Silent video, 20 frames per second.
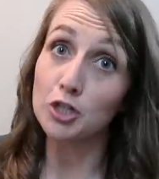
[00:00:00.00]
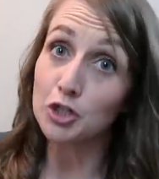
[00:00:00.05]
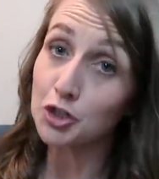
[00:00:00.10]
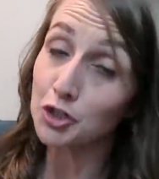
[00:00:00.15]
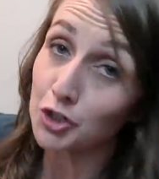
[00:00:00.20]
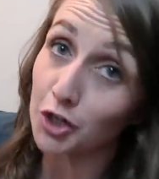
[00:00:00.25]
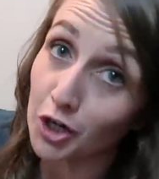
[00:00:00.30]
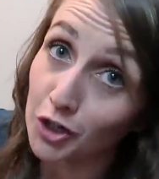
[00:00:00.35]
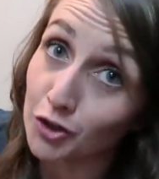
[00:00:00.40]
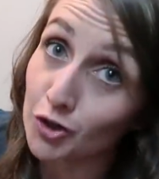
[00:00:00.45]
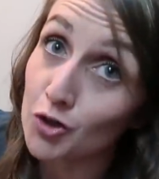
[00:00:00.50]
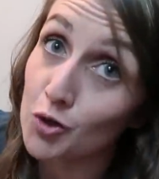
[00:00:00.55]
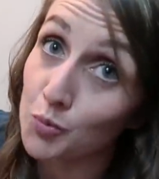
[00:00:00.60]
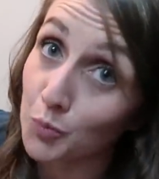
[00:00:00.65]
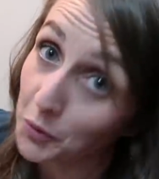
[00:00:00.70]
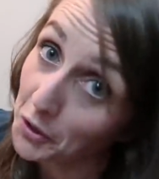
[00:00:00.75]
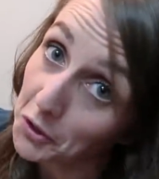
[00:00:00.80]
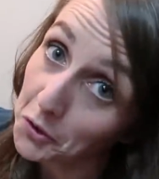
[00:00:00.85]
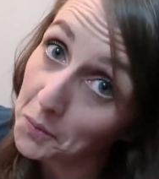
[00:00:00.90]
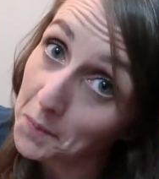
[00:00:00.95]
this doctor's
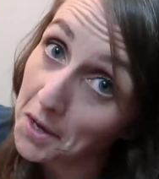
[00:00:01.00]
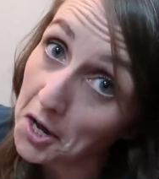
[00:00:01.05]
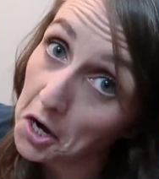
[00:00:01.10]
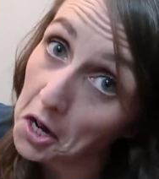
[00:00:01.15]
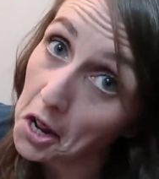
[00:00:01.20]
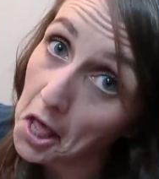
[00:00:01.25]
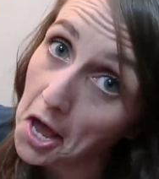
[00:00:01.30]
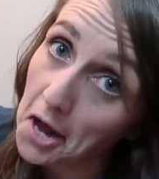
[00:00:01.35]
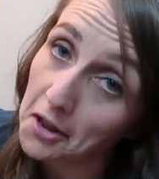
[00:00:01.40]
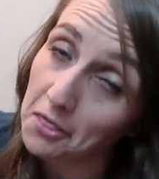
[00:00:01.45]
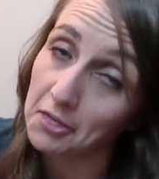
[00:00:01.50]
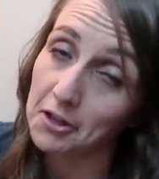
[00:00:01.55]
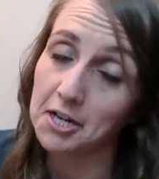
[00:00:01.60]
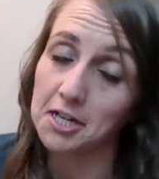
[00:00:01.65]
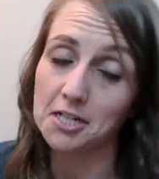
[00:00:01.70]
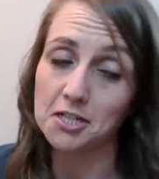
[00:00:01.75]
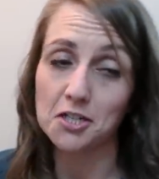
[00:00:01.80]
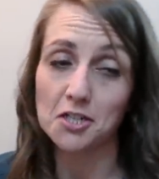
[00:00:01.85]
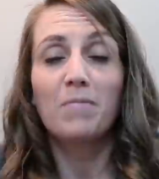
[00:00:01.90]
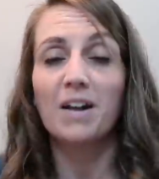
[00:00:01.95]
weird about a lot of
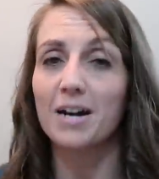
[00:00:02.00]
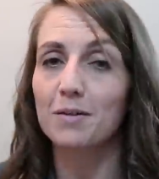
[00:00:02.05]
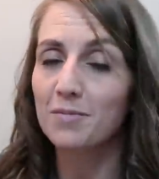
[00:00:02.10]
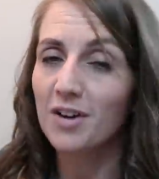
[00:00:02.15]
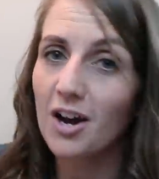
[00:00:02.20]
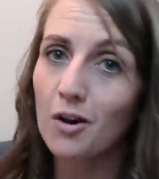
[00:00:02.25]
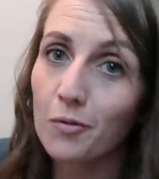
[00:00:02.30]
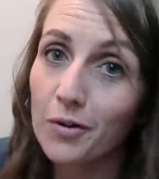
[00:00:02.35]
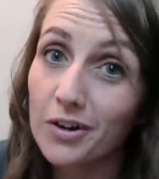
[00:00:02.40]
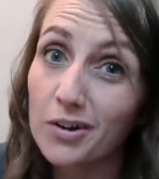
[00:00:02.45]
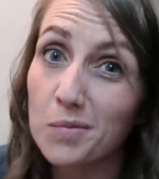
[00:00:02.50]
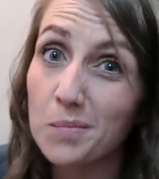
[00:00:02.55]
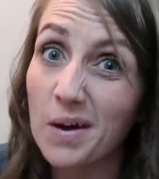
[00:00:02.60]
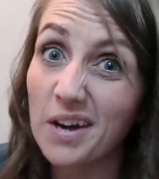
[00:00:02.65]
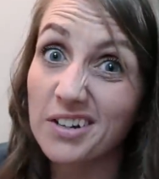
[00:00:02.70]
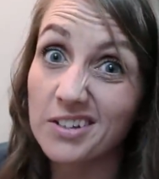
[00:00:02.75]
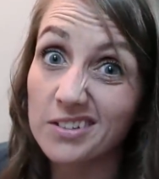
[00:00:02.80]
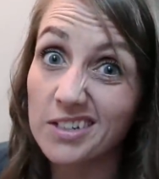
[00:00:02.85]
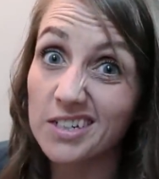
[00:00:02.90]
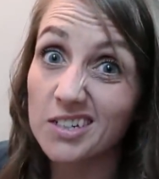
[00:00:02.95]
things, but I'm not weird
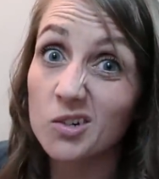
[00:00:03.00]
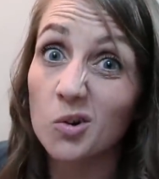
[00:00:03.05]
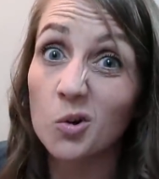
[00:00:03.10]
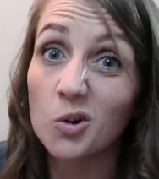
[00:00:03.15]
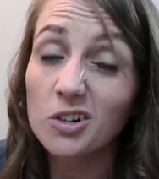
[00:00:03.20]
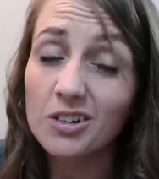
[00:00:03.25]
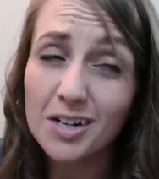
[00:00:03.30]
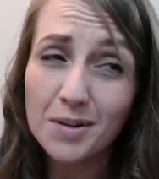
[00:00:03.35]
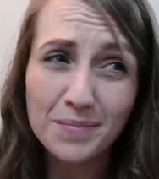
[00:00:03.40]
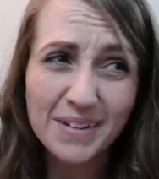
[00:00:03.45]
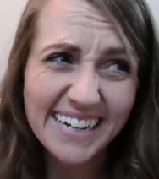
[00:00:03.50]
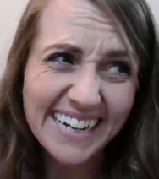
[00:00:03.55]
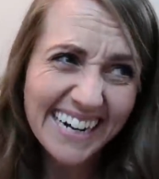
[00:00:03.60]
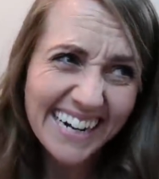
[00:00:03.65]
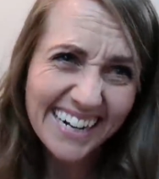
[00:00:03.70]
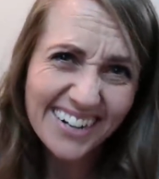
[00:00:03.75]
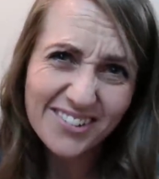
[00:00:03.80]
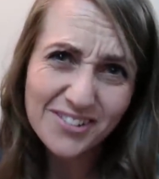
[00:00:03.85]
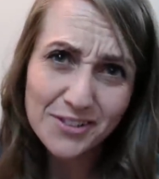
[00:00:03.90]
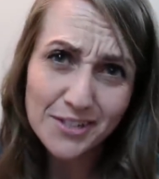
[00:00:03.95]
about delayed cord clamping,
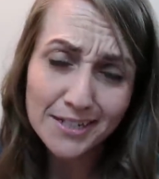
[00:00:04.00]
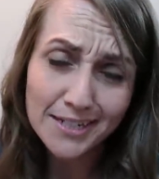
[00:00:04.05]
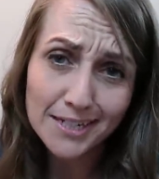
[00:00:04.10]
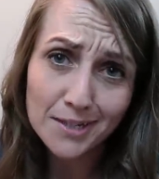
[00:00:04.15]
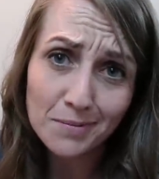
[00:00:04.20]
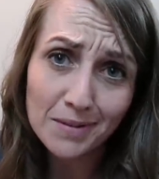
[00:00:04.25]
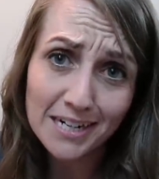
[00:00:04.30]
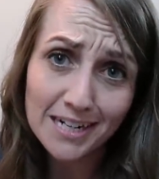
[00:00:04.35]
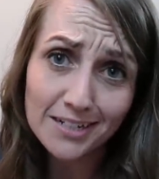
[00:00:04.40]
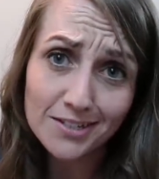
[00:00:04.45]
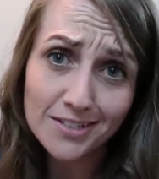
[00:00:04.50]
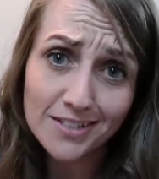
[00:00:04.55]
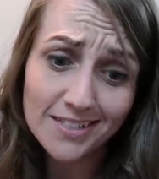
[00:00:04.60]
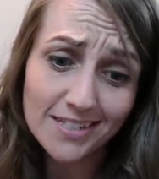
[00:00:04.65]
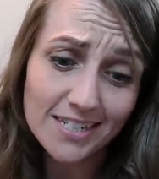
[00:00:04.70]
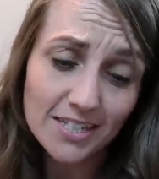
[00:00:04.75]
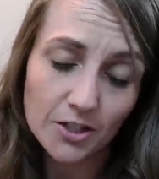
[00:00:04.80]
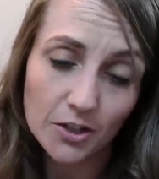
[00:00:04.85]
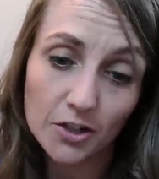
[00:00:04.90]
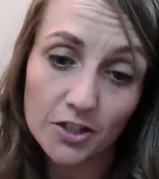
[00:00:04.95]
and I don't think anybody else
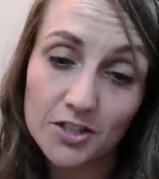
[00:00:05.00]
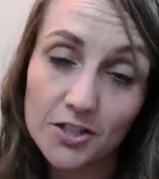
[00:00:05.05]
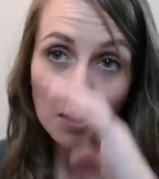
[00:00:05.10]
is either.